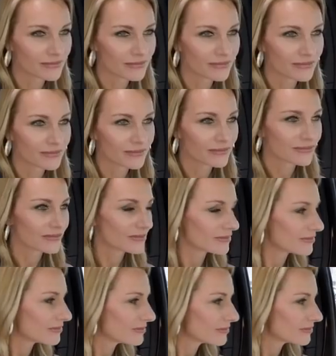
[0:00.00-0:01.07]

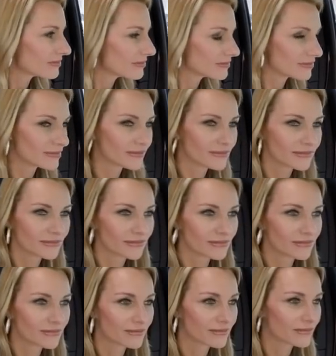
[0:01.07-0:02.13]

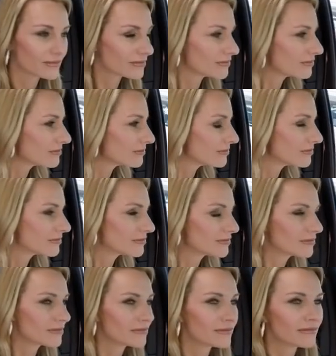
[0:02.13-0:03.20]

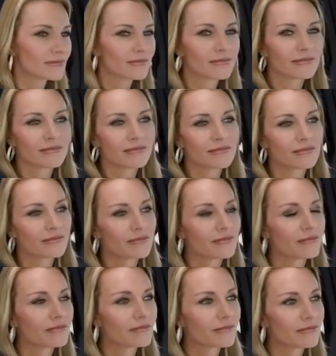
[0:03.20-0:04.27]

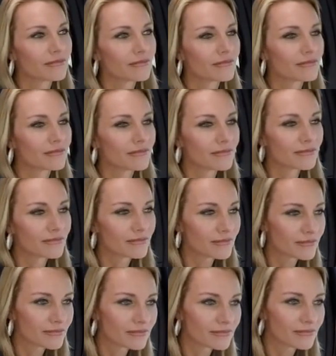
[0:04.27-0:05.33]

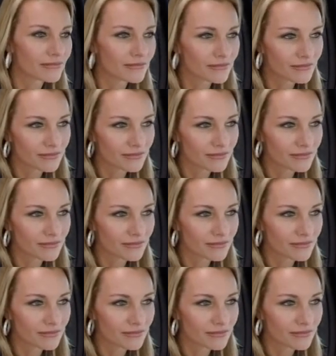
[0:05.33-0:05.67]
[no speech]